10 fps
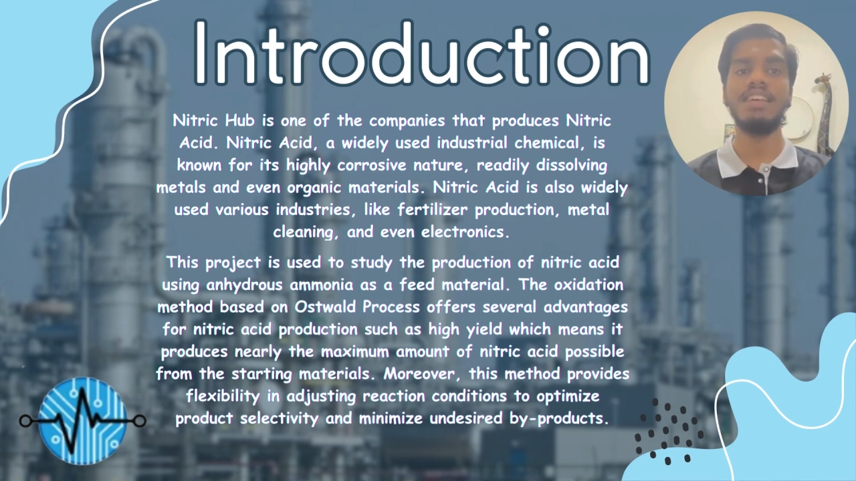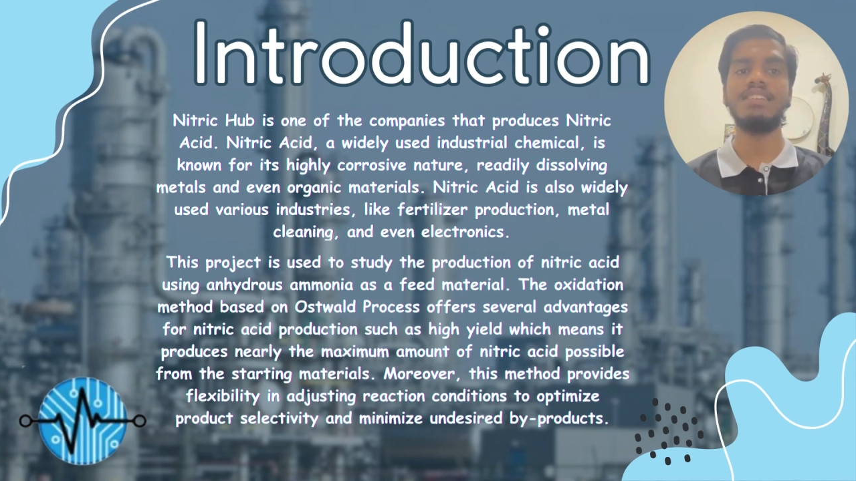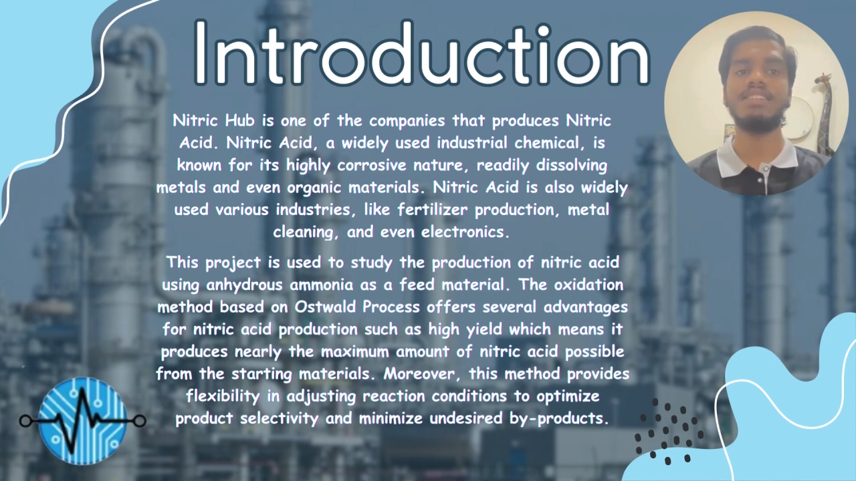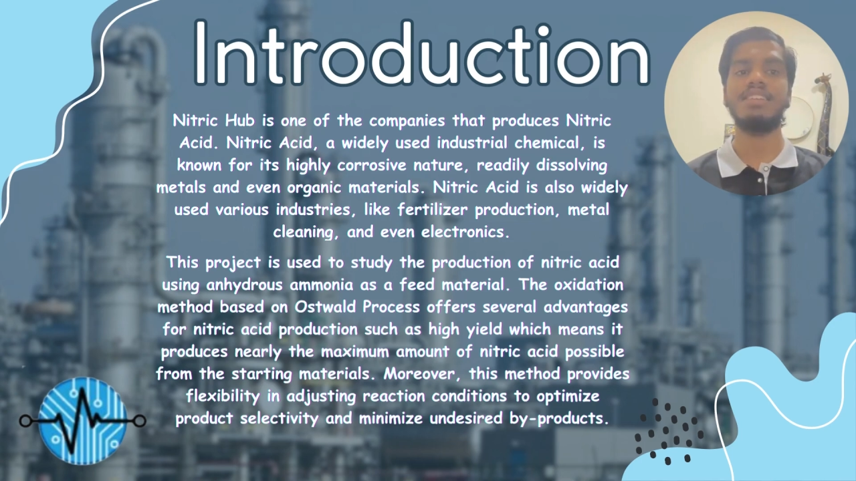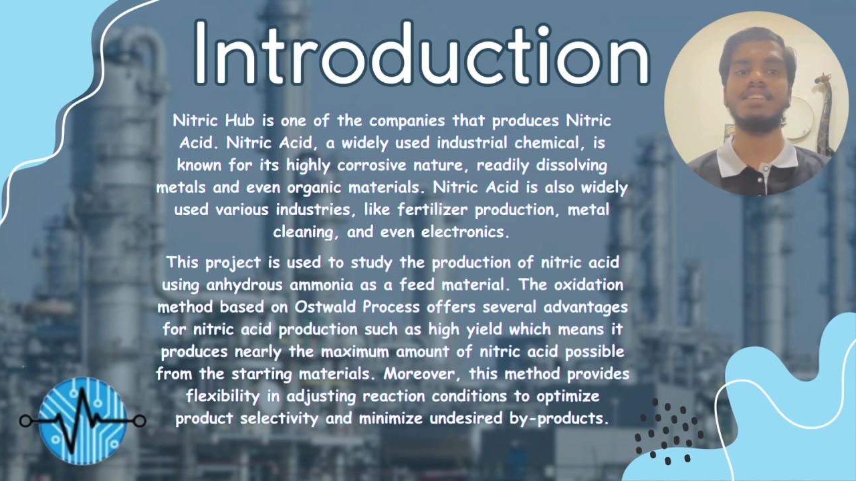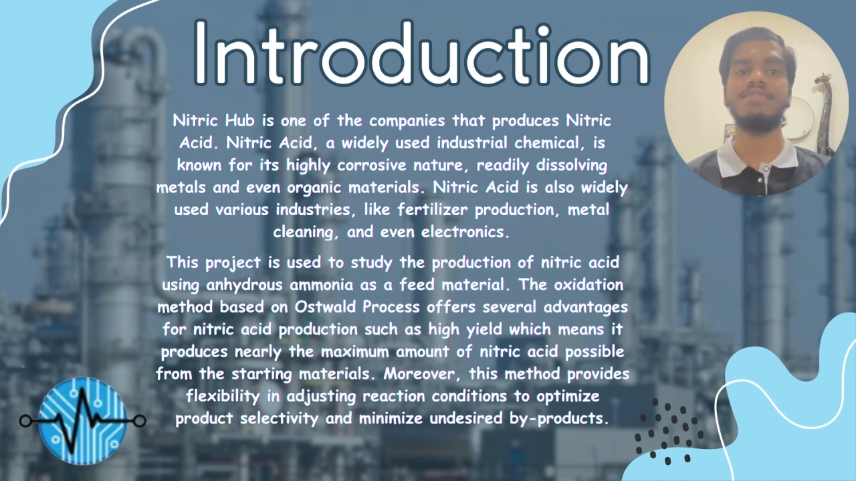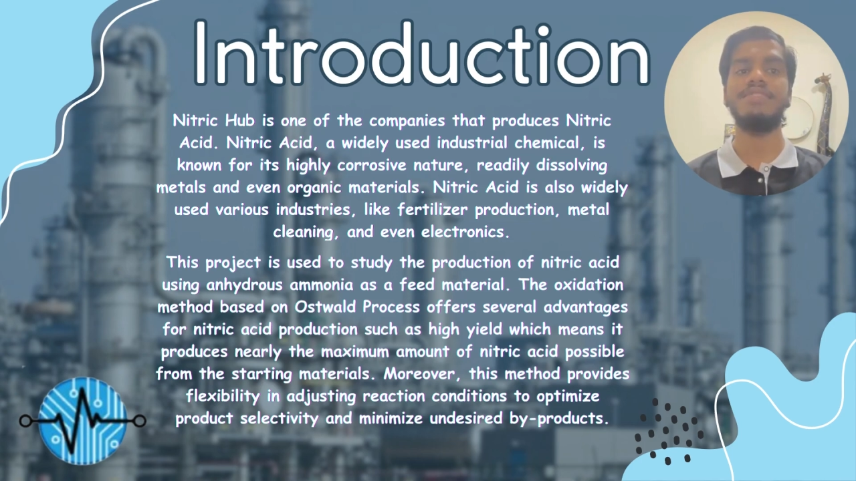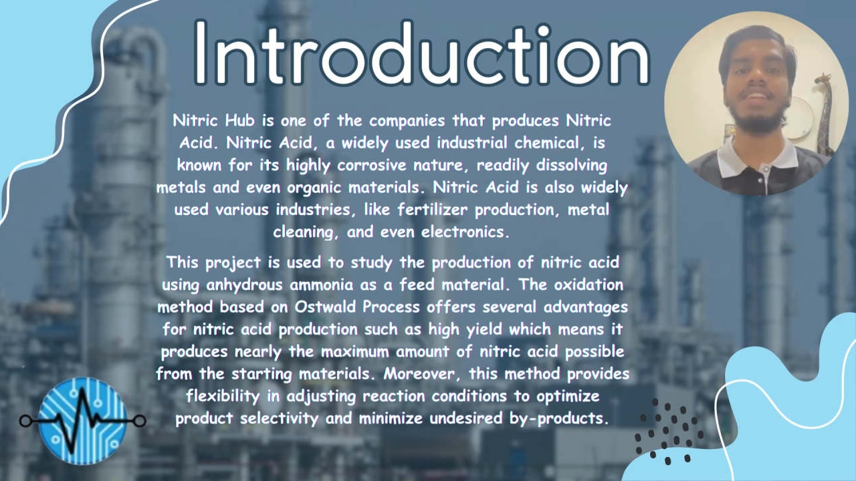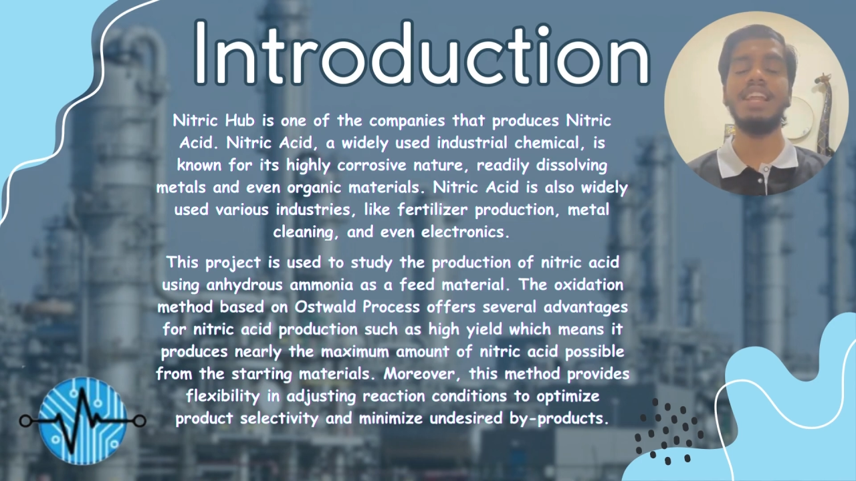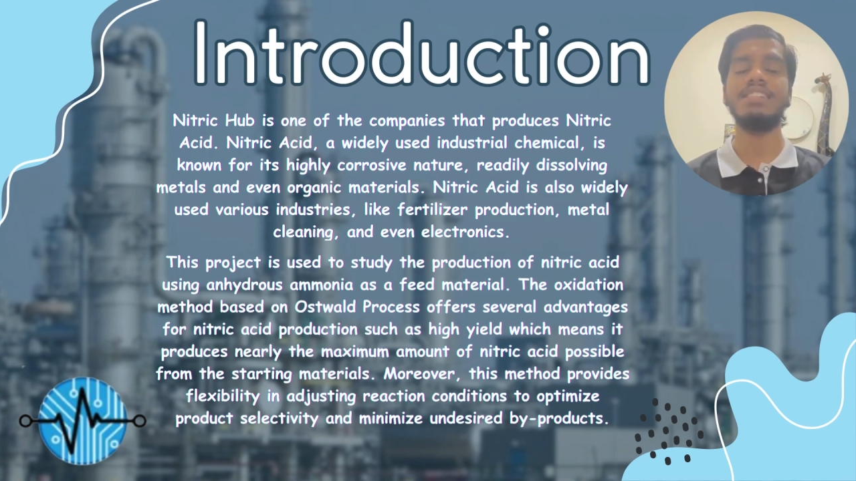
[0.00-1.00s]
such as
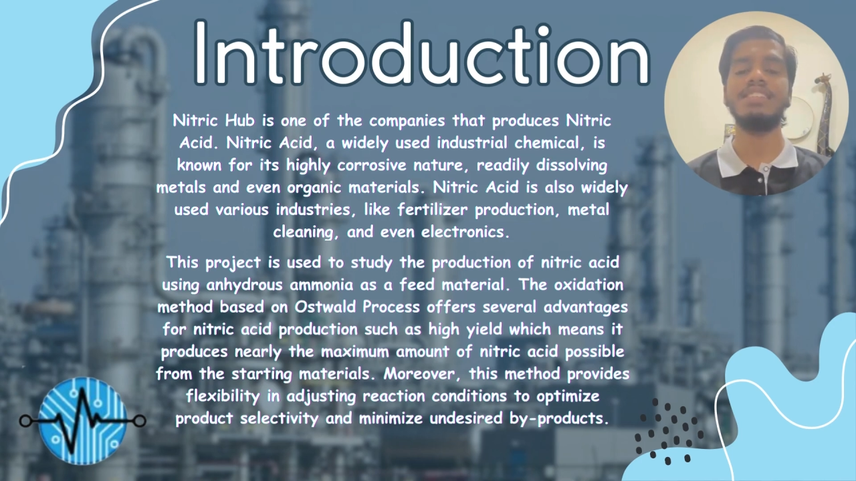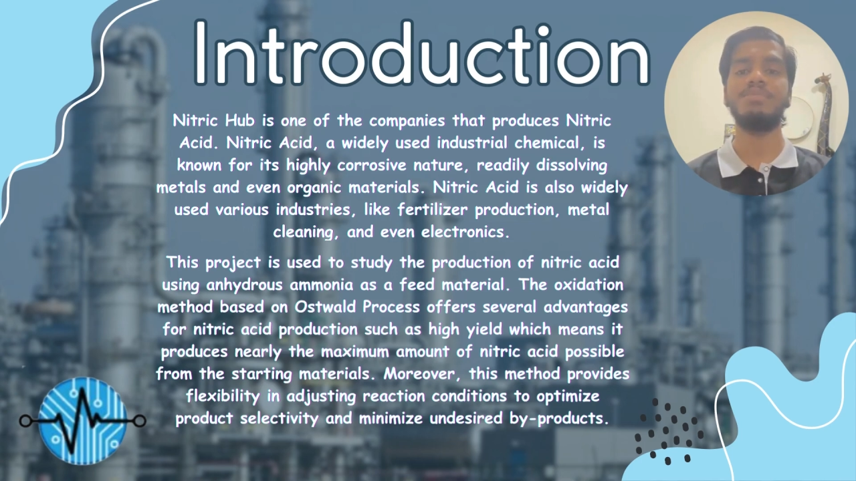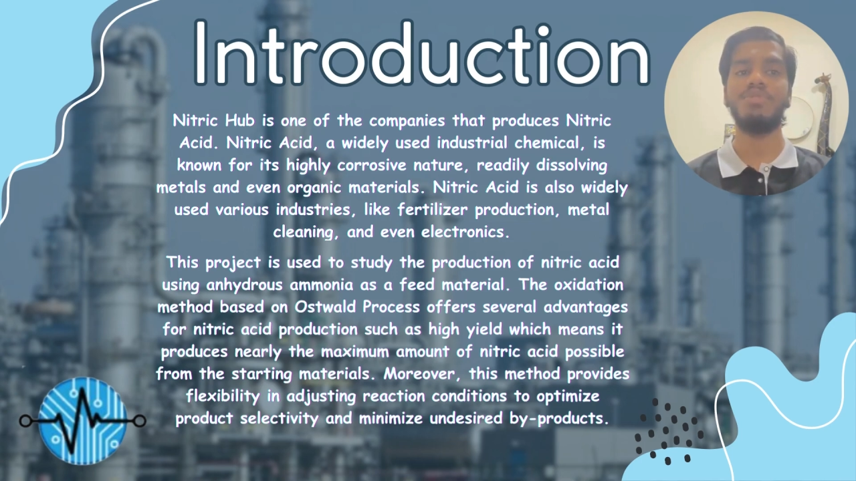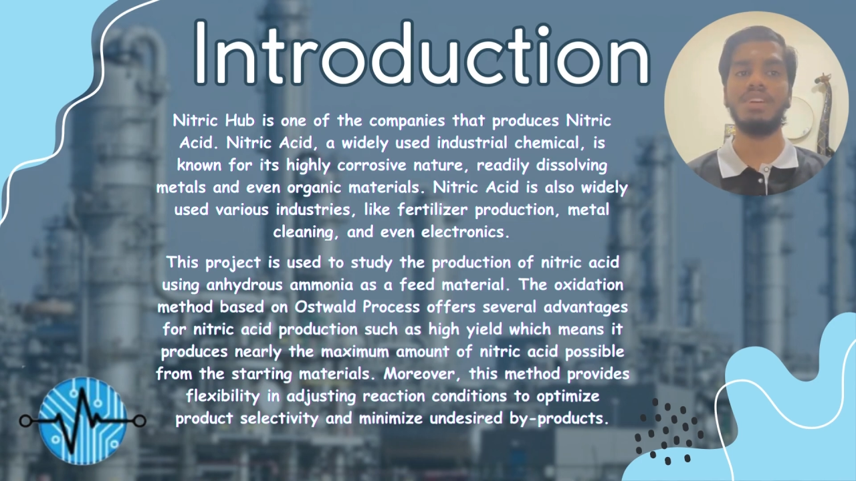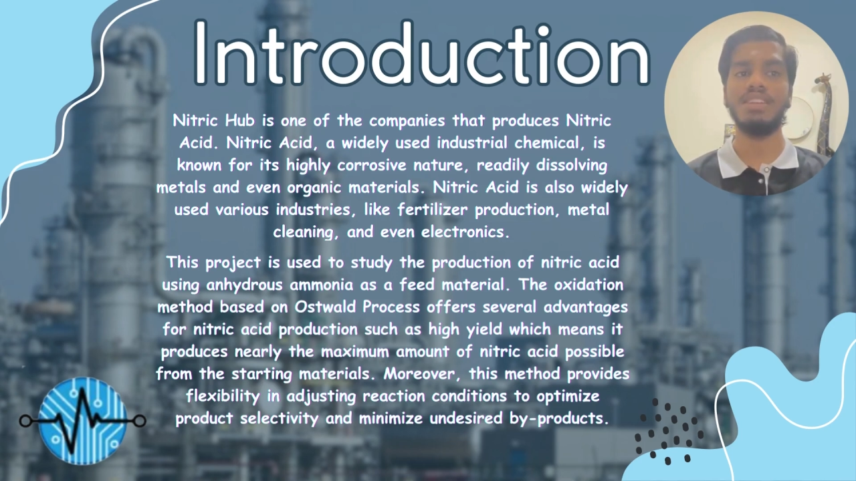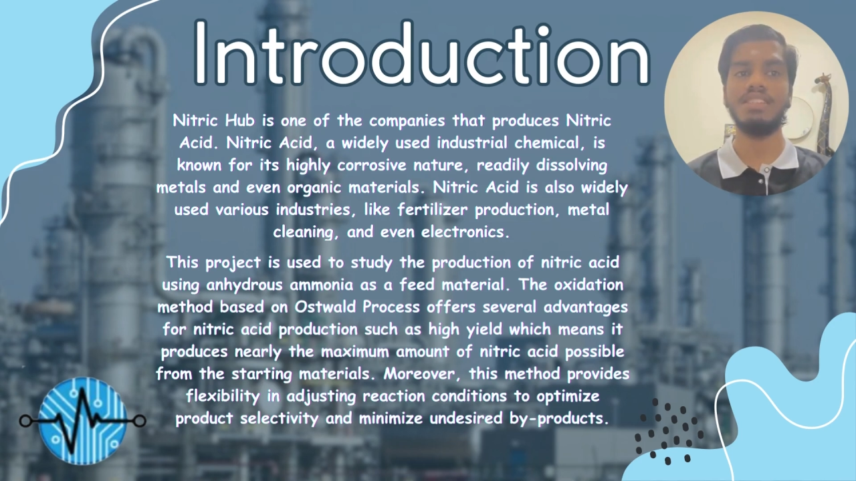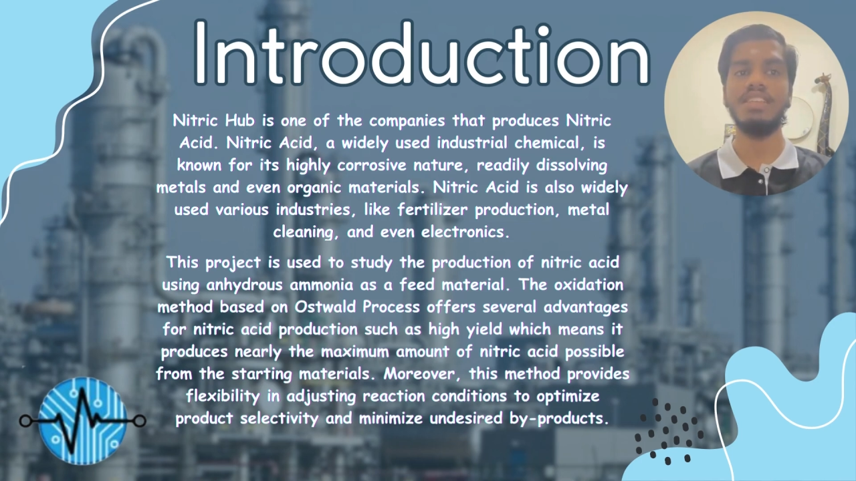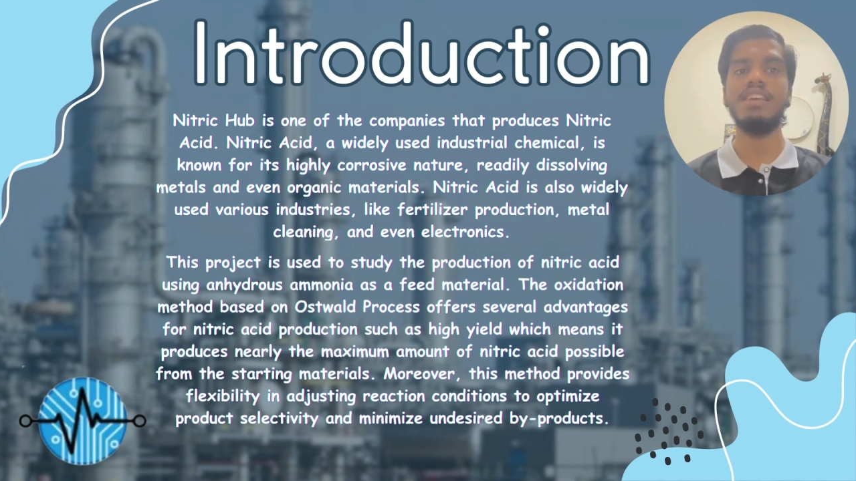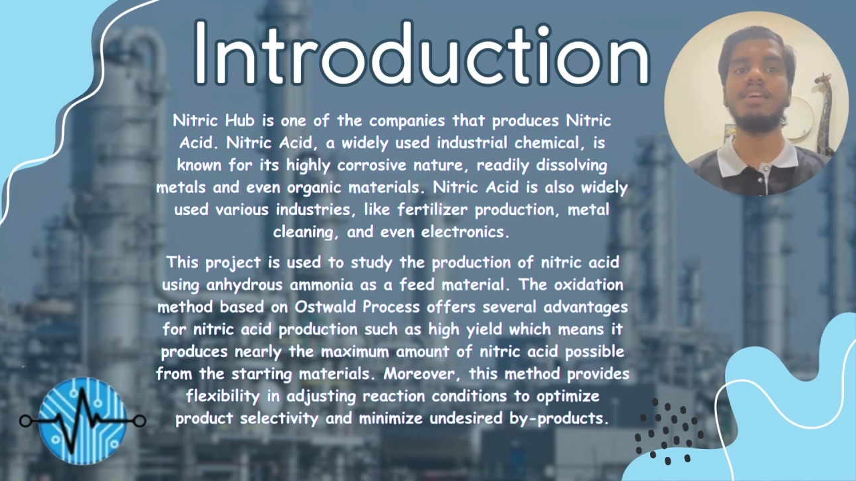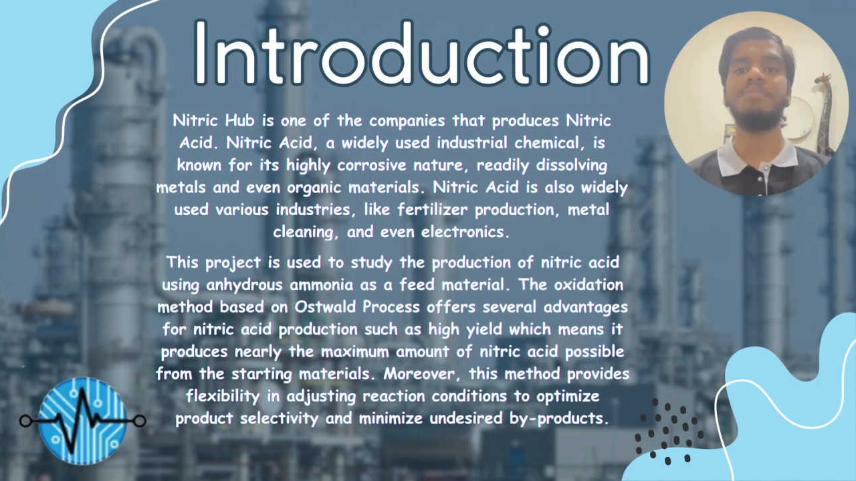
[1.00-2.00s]
fertilization production,